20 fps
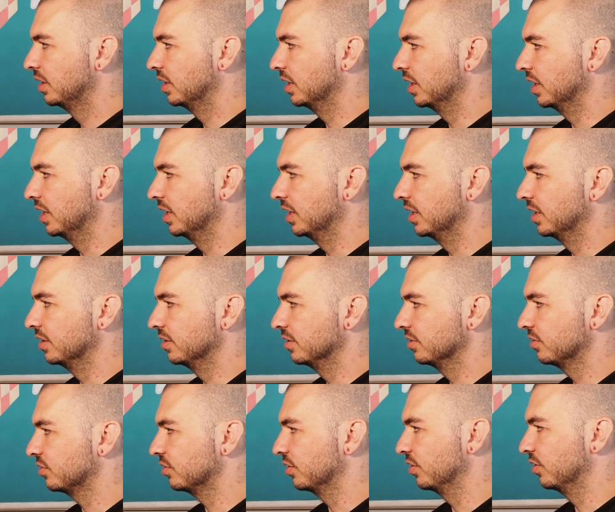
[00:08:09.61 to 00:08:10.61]

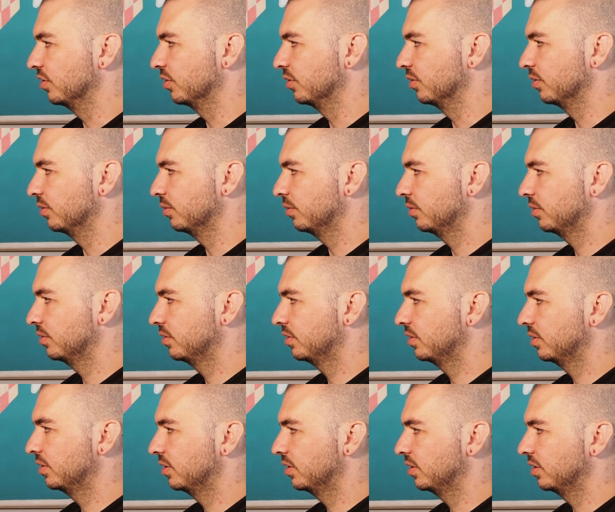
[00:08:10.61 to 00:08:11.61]
And so
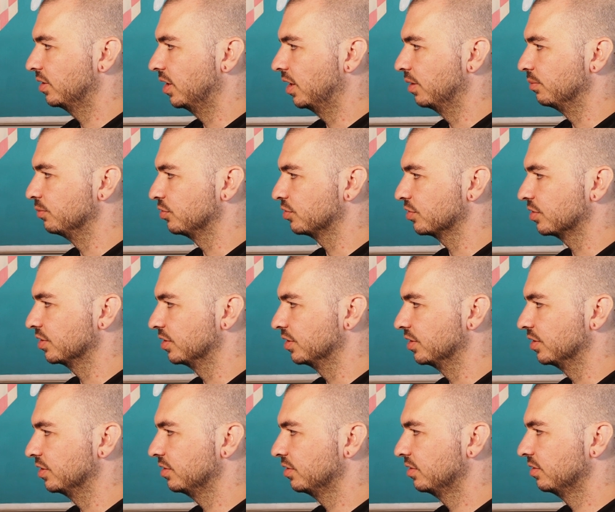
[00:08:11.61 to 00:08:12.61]
I'm just
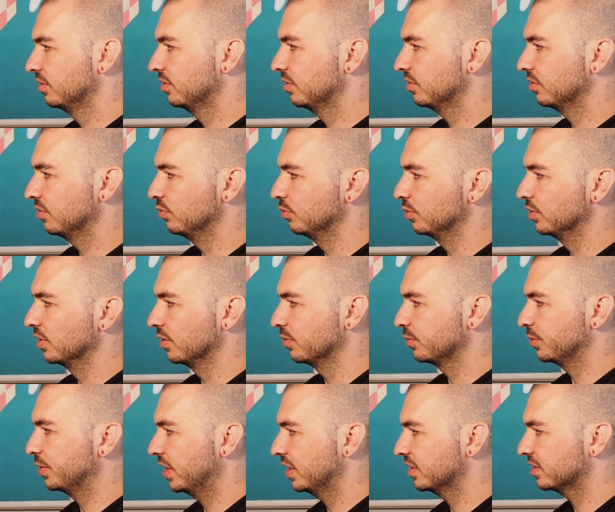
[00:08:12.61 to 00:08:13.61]
gonna do another
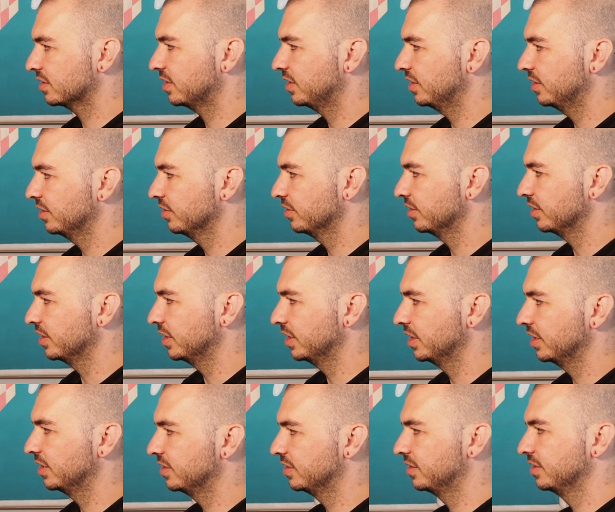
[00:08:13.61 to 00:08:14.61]
task here
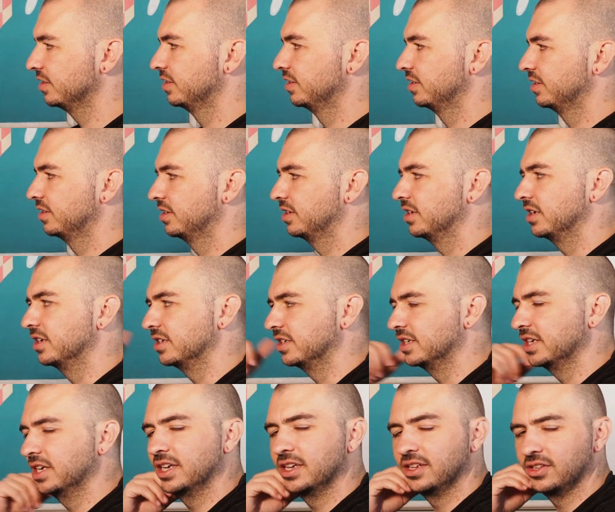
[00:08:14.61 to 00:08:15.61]
and
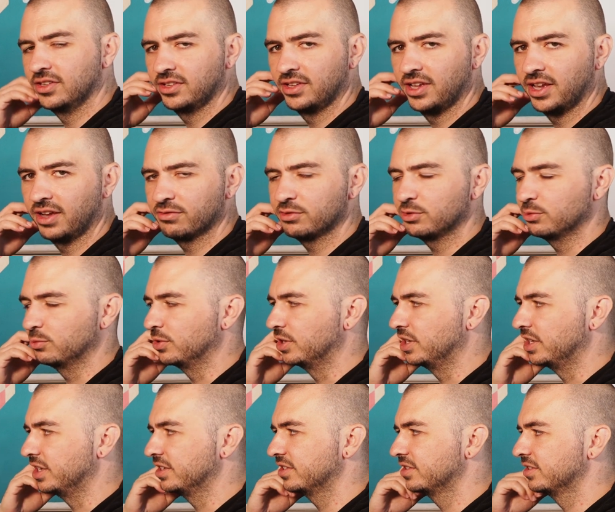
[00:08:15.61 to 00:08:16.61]
again have to
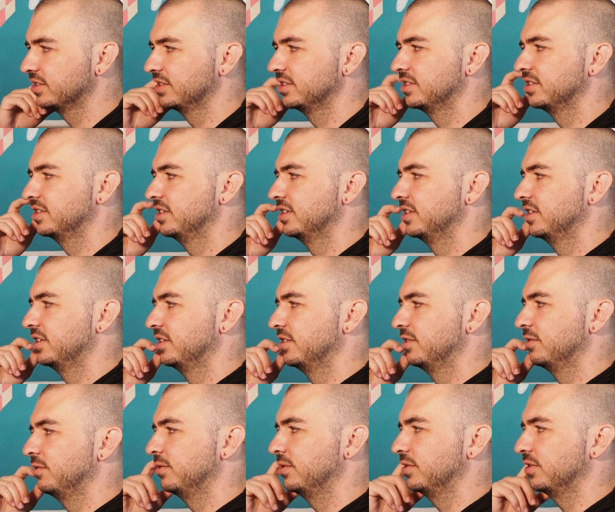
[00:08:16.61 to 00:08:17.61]
wait
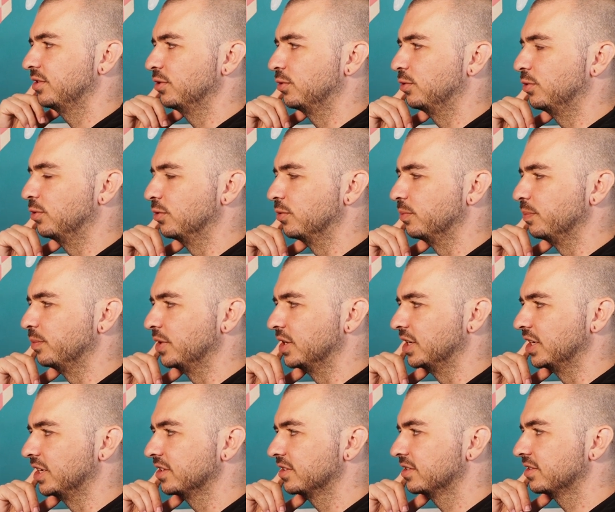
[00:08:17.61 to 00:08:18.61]
the whole
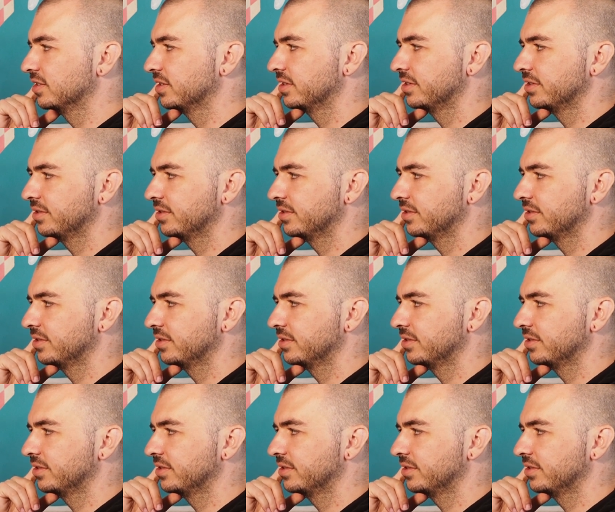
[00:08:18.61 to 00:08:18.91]
minute.